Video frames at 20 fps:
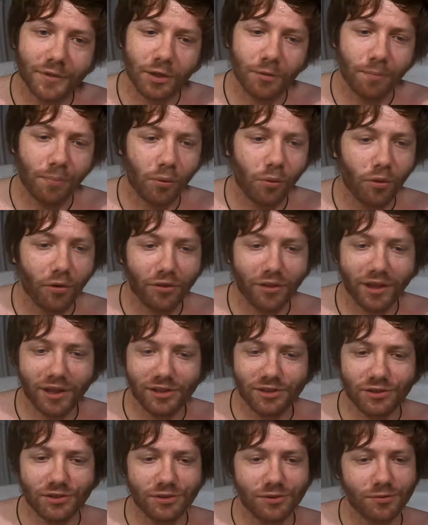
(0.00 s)
You pour
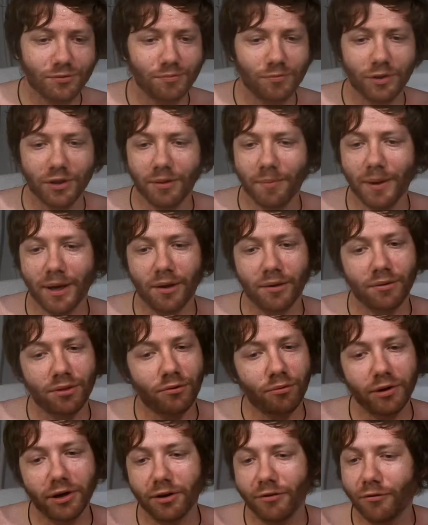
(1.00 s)
this with
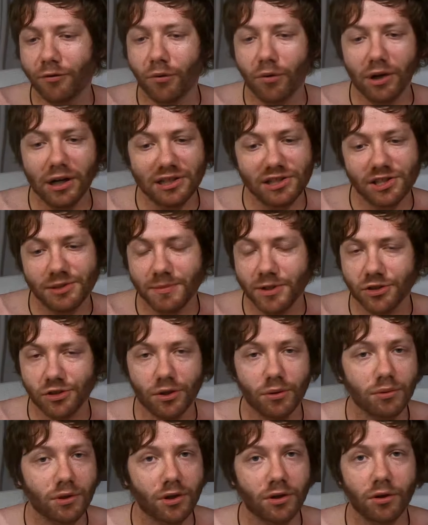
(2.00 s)
about 3 to 4x as much
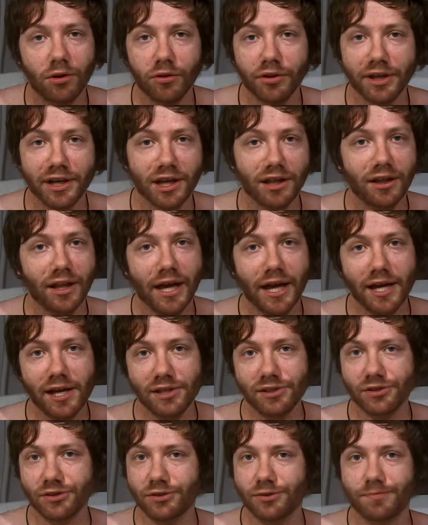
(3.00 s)
Coca-Cola in a
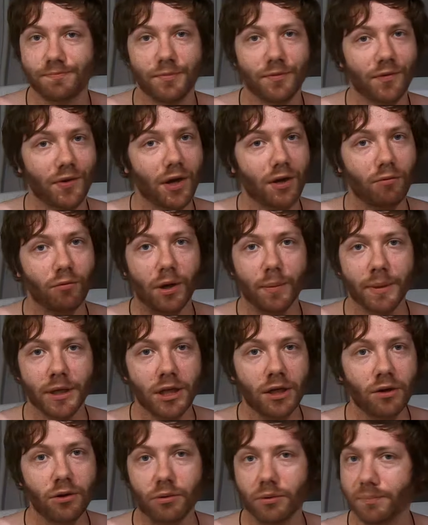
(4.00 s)
glass, you've got a rum
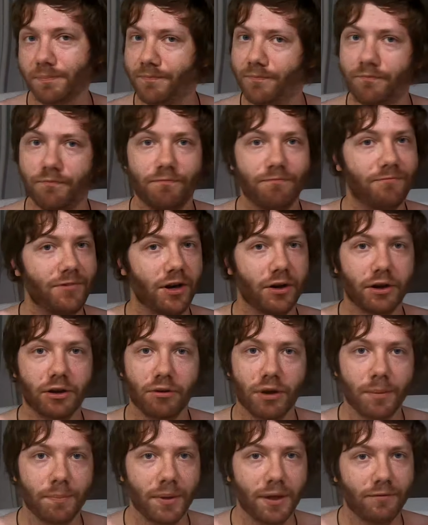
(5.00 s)
and Coke. Very
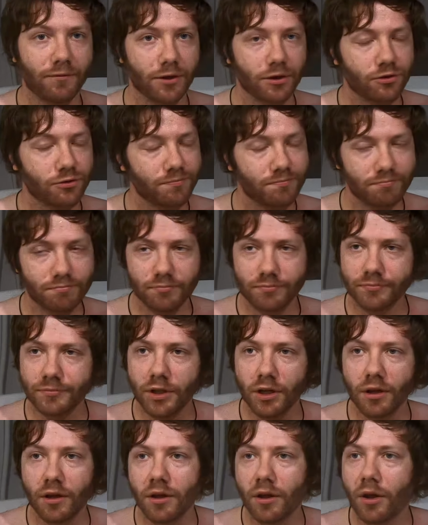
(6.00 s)
great beverage.
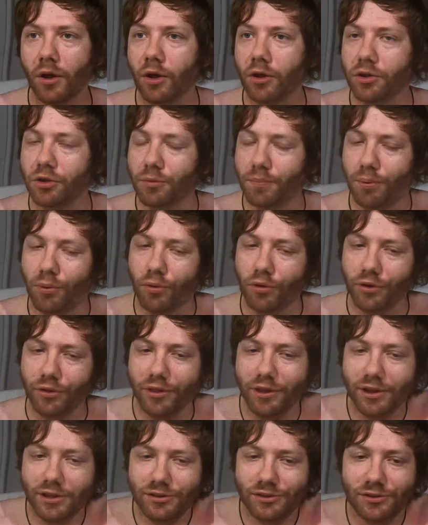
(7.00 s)
You pour
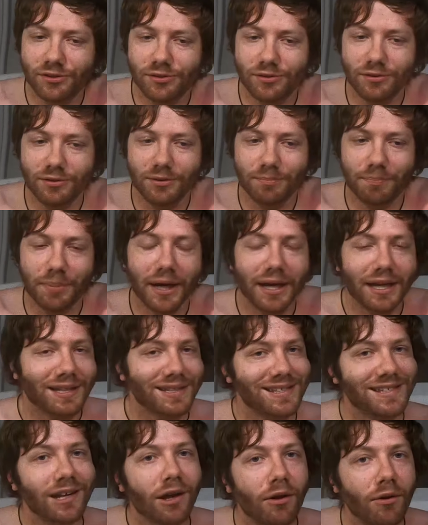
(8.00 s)
this by
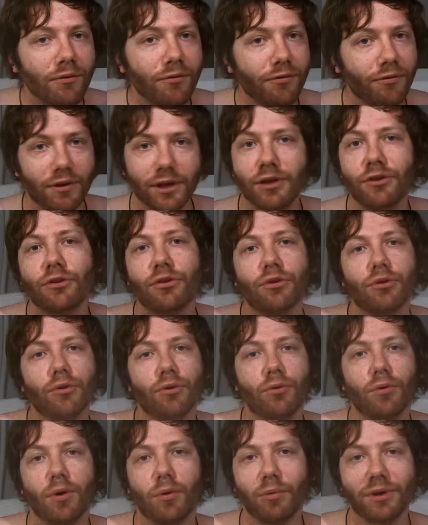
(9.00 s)
itself
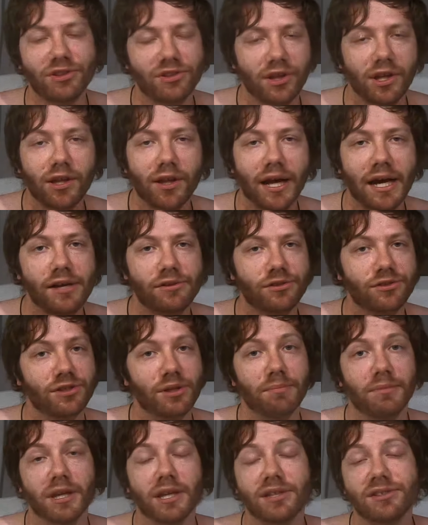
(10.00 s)
into a whiskey glass or
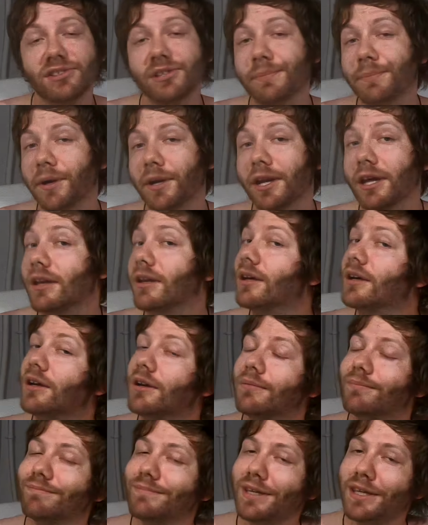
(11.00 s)
something and sip on it,
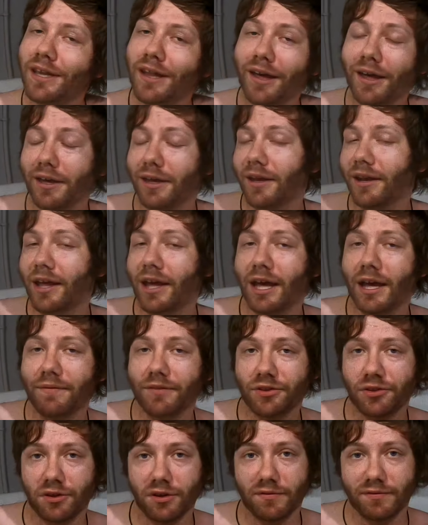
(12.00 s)
you're not going to
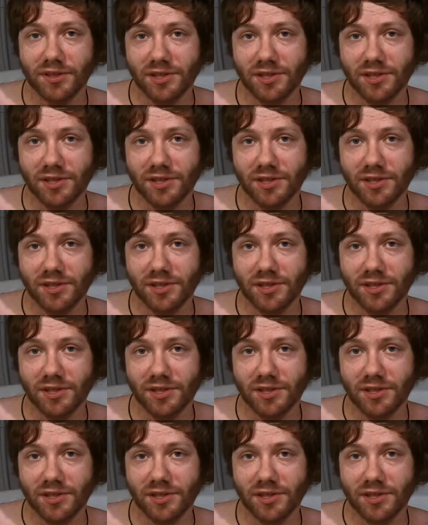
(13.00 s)
have as good